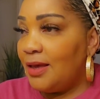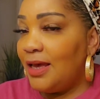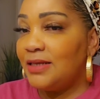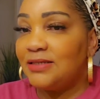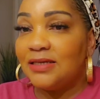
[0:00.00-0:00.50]

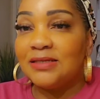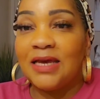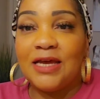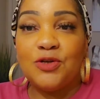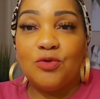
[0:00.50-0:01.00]
And it says
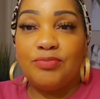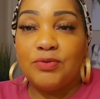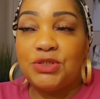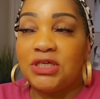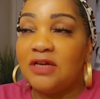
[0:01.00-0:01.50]
Candle
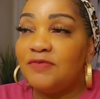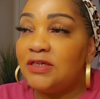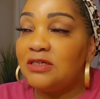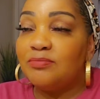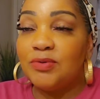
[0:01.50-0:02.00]
Bougie. If
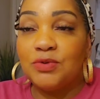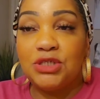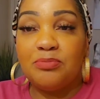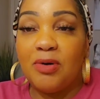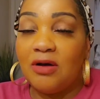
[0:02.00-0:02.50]
this is
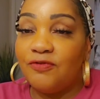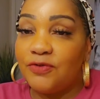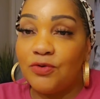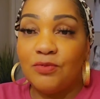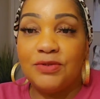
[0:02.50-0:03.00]
bougie
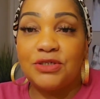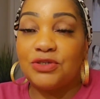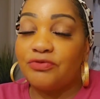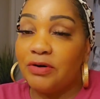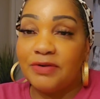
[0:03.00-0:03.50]
perfume,
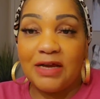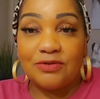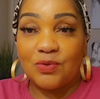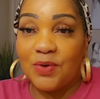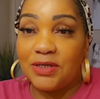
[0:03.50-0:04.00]
just throw it
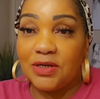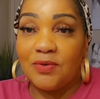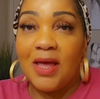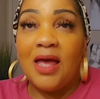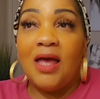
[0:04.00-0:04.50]
out the
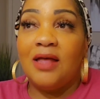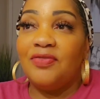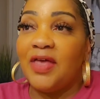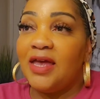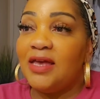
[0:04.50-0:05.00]
window.
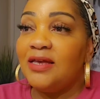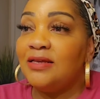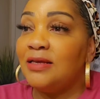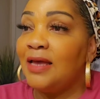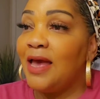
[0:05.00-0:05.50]

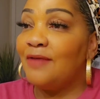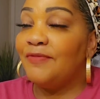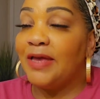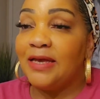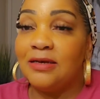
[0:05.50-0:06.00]
They have
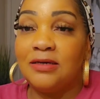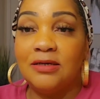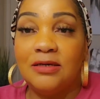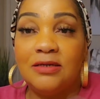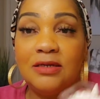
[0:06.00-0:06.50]
a
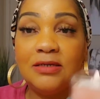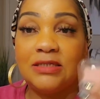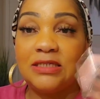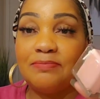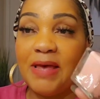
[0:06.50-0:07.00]
good
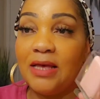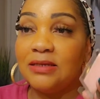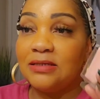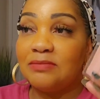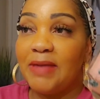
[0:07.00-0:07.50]
sm
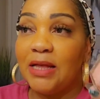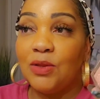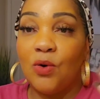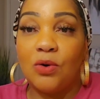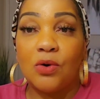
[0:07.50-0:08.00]

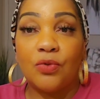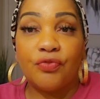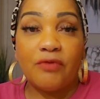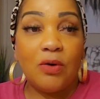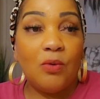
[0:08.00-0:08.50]
smell on,
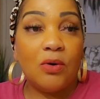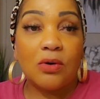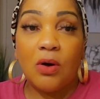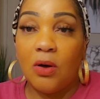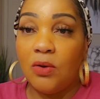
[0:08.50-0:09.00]
throw
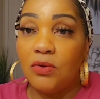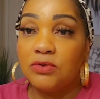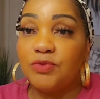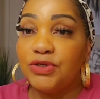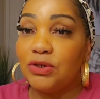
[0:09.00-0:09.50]
on
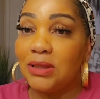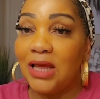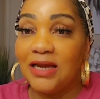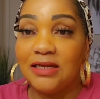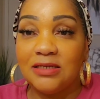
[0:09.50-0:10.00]
cold. When you
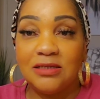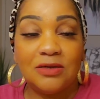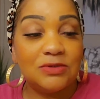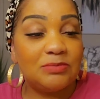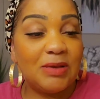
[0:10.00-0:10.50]
light it, you
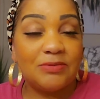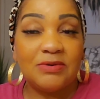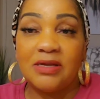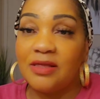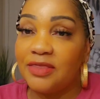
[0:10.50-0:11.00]
don't smell
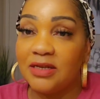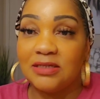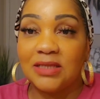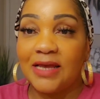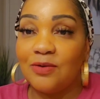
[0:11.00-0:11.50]
nothing.
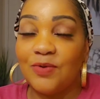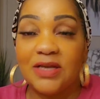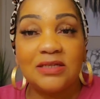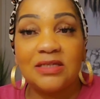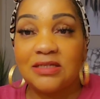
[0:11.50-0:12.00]
It's like, where
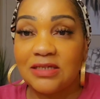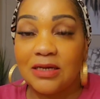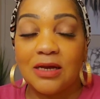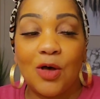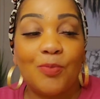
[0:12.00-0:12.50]
did the
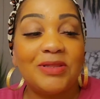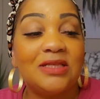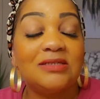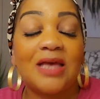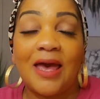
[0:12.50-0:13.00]
scent go? But
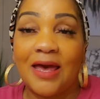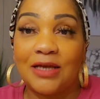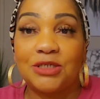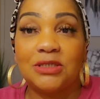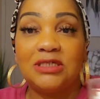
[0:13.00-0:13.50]
this
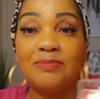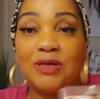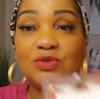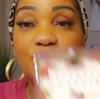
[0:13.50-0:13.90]
actually smells